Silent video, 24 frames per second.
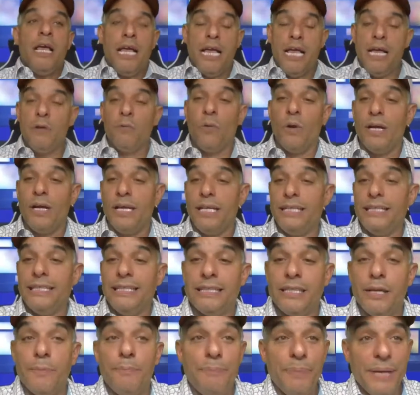what
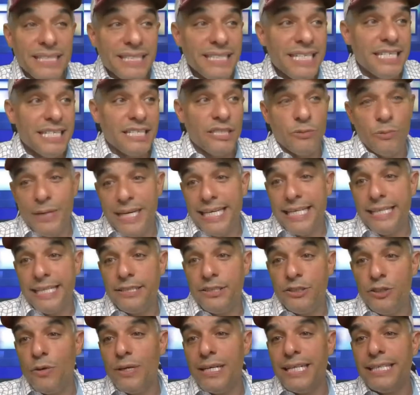the business suite is
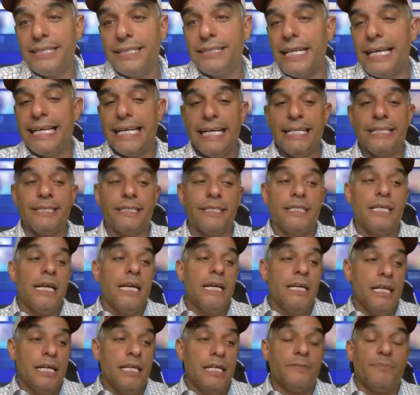doing is like
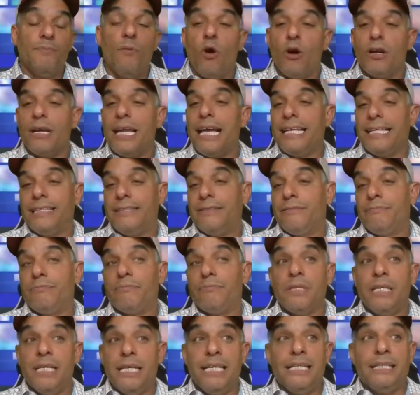it's more like
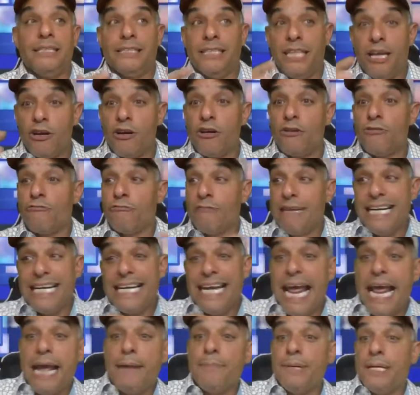they're
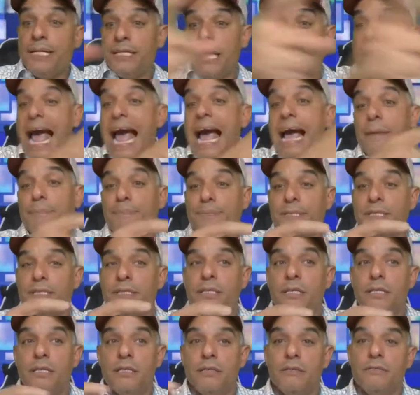renaming apps
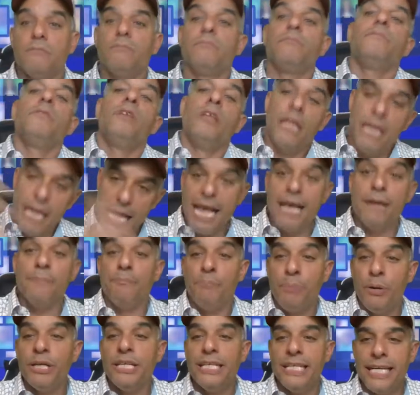and
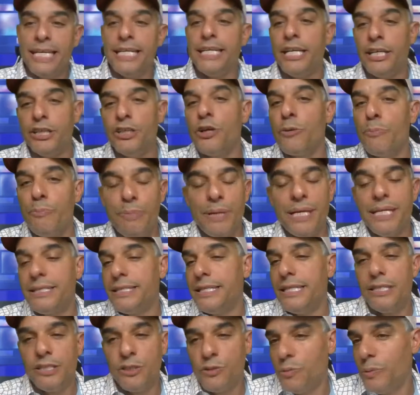putting it in your
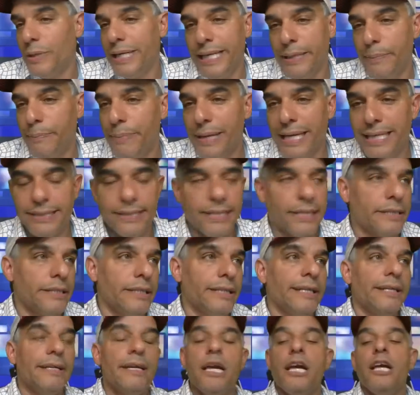business suite,
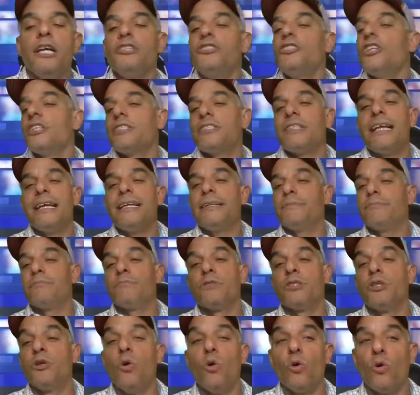basically. Just like
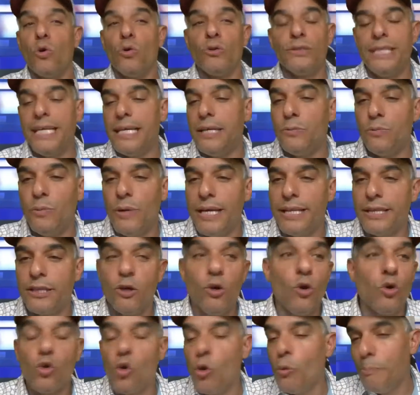Google did with
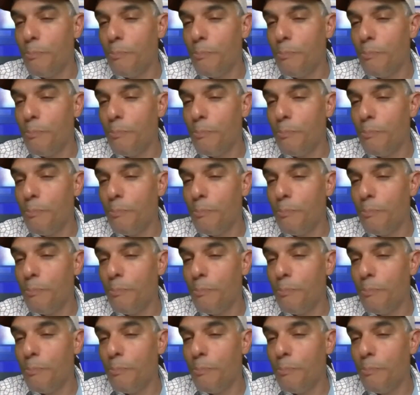Google